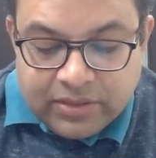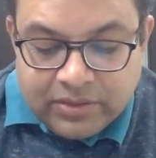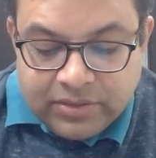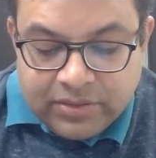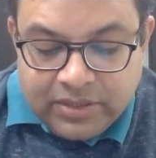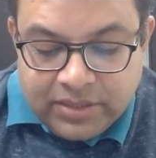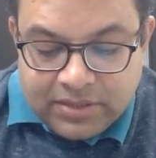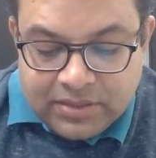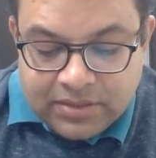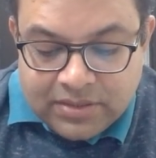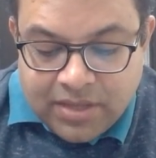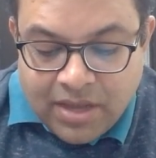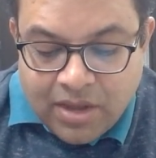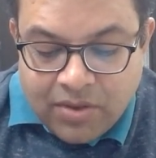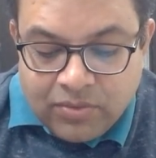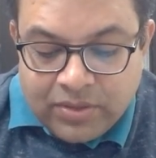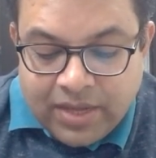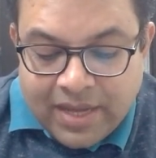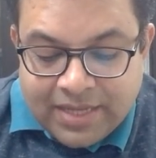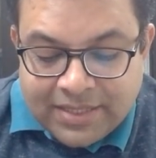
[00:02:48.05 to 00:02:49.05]
This is
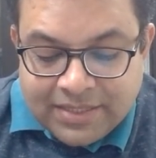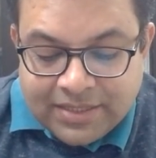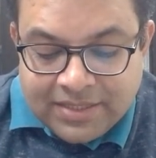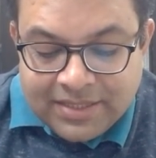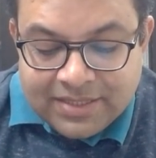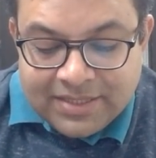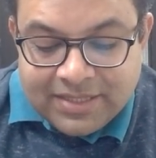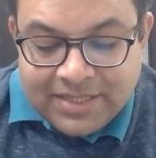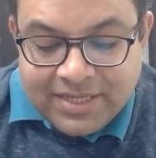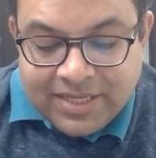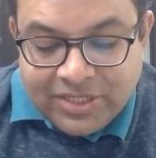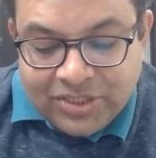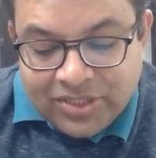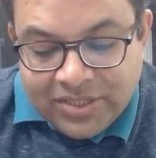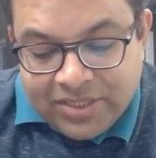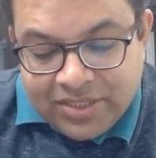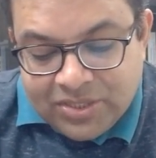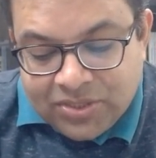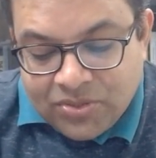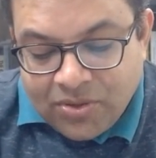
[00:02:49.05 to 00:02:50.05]
how the ascetic's nature
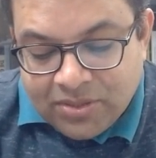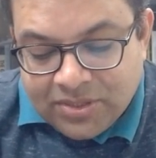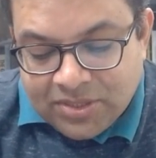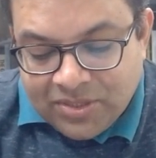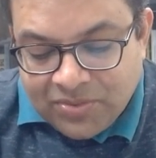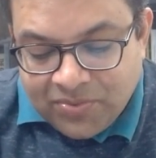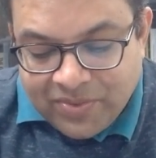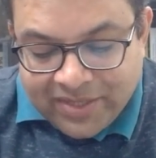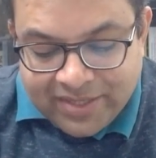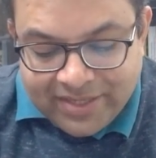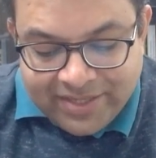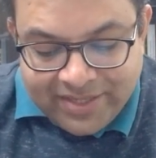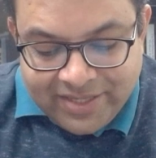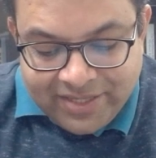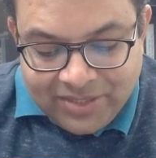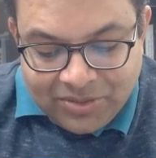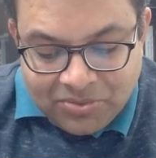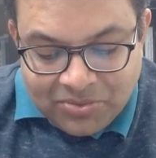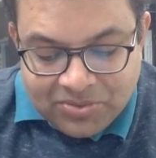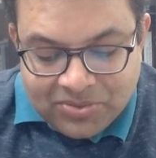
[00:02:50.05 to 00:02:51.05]
is tossed away
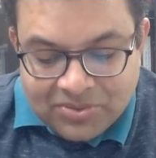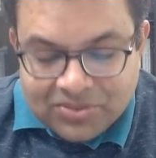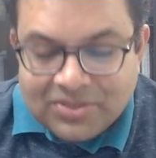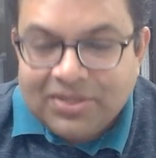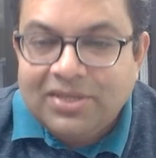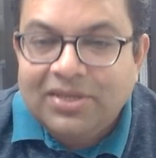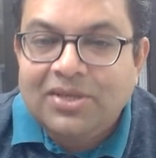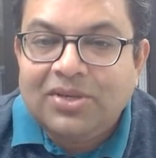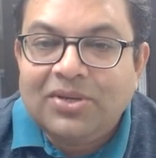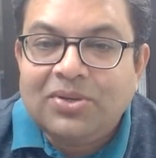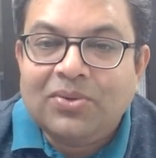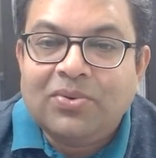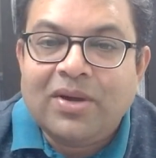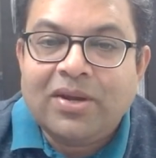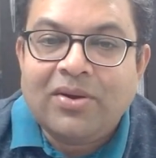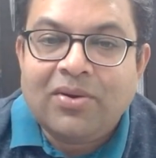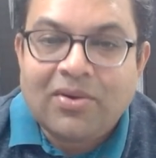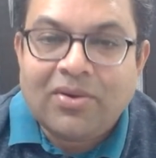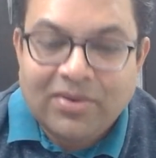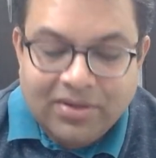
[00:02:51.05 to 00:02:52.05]
in those who are
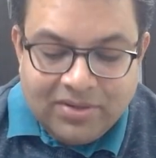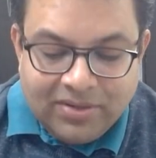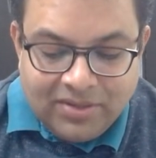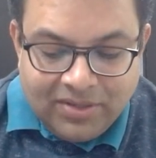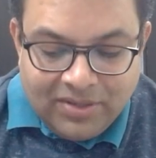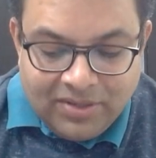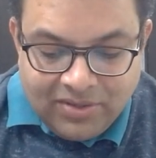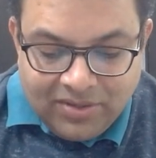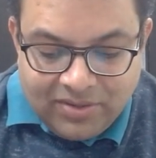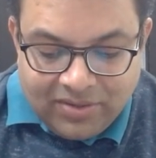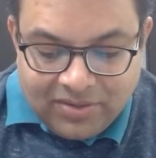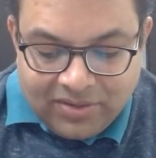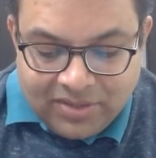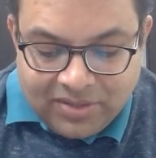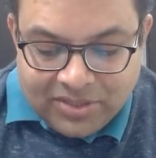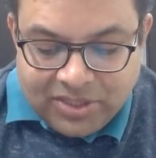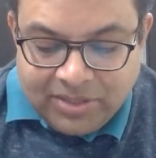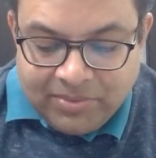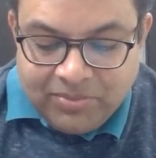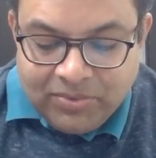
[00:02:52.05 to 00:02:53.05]
not
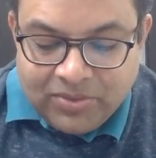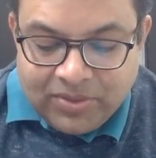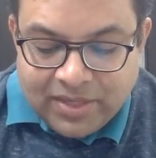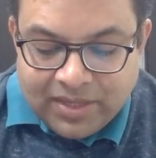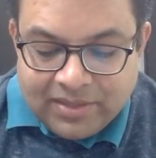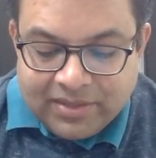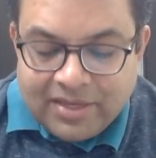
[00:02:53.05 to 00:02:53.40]
ashamed to tell.